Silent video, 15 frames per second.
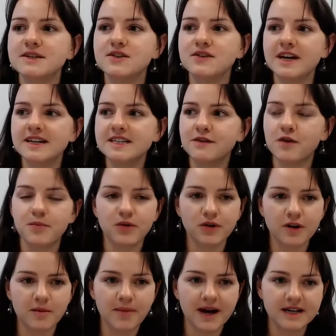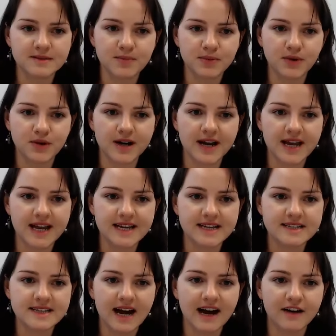So the idea of a product passport
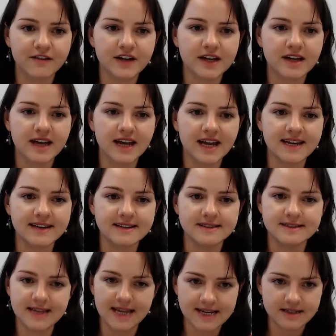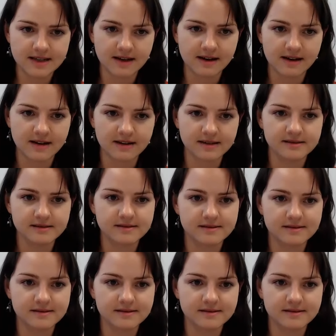is having a data